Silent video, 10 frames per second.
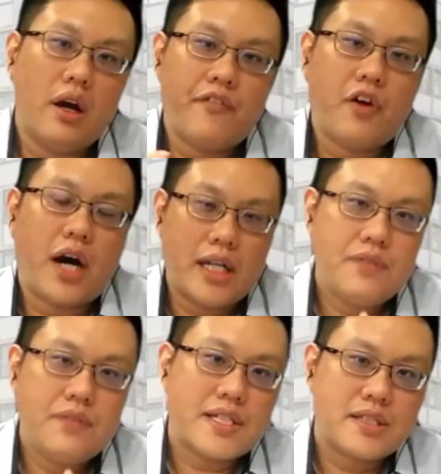For other
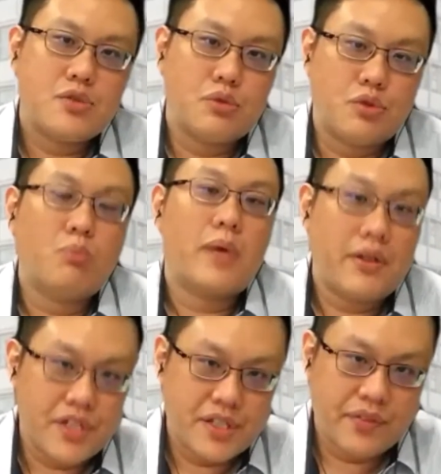investors who don't mind
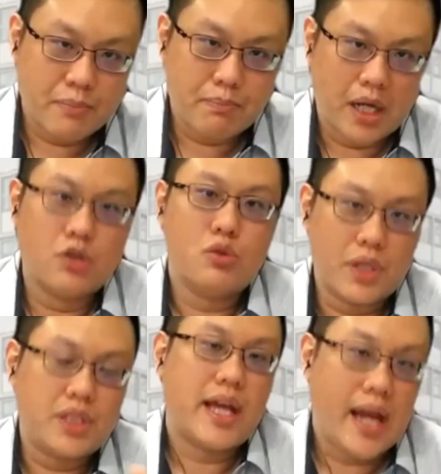receiving in pounds,
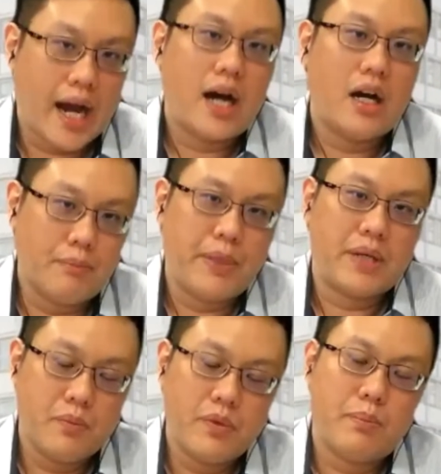which there are a big
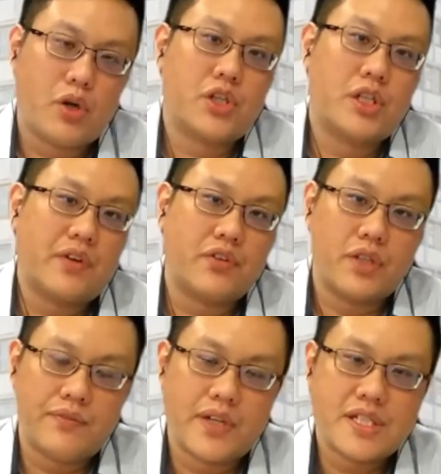portion of our
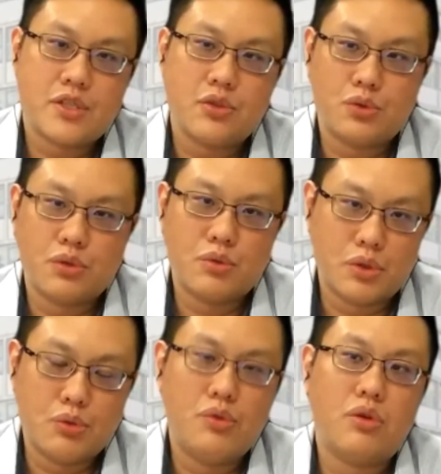investors who will
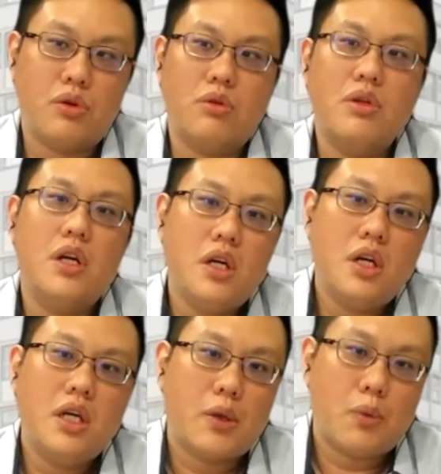do so,
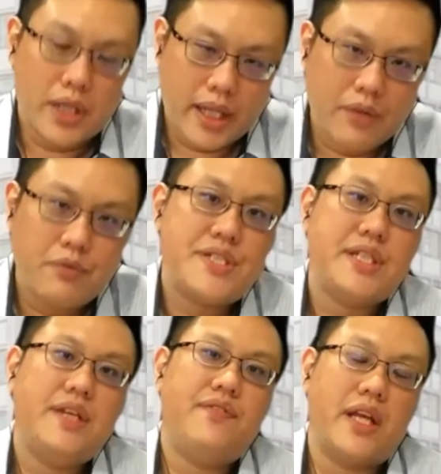they would then
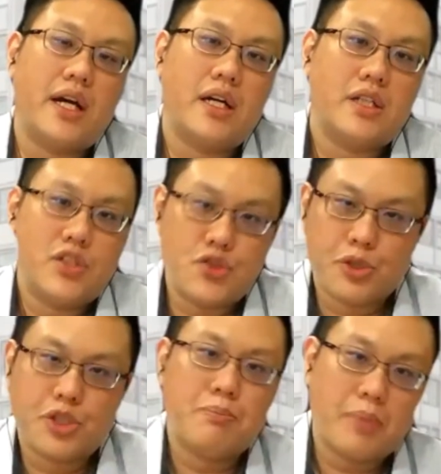receive their
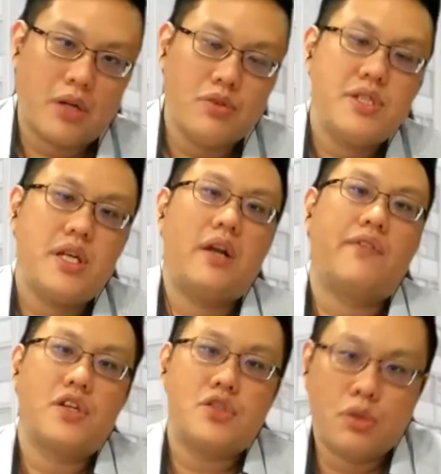distribution in pounds. And of
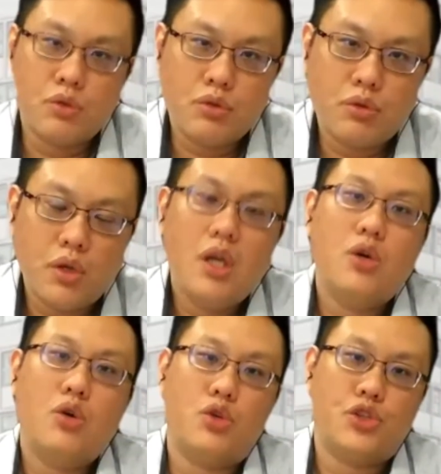course, those
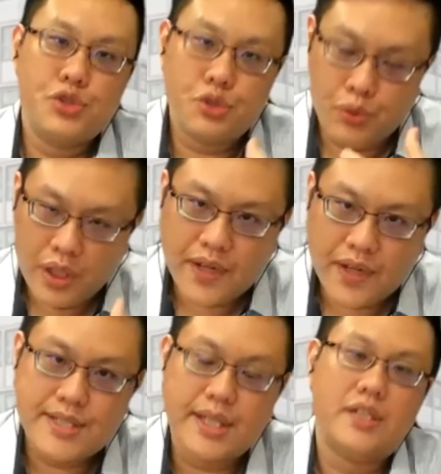who choose to
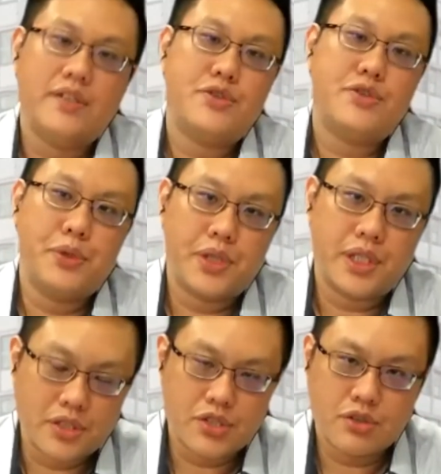reinvest their distribution
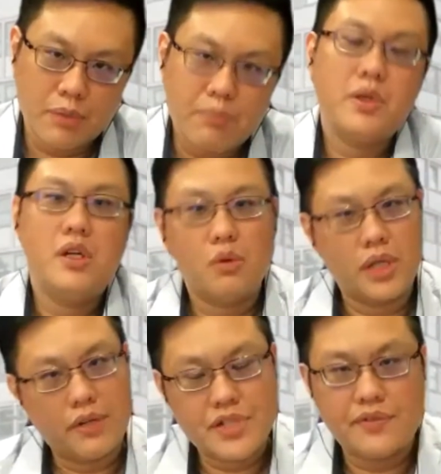in scrip will
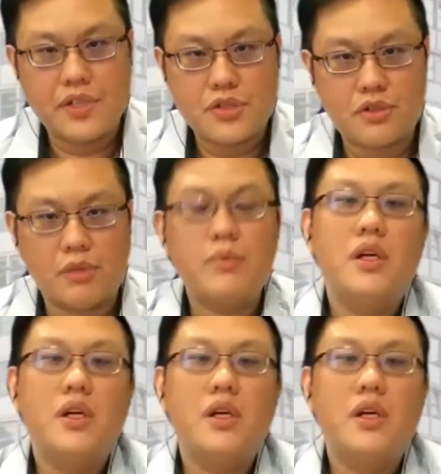then receive in scrip.